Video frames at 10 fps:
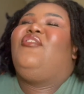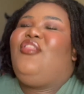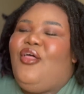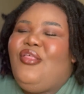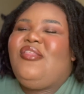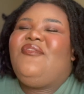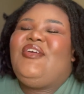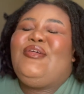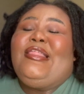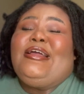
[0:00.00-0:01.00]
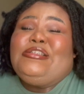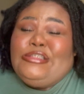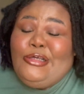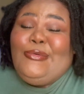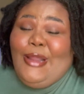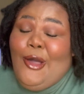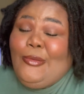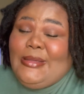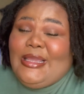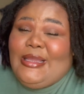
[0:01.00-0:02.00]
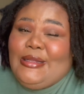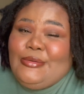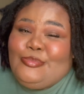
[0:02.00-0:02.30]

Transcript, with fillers: those of you that do know me,